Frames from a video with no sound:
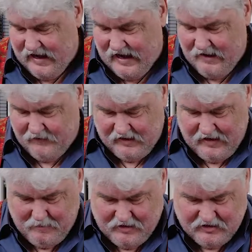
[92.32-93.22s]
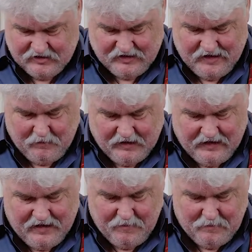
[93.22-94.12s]
a half a lemon to start. We
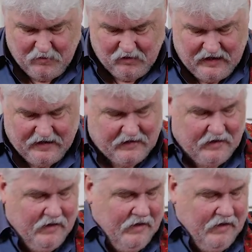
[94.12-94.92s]
can add a bit more later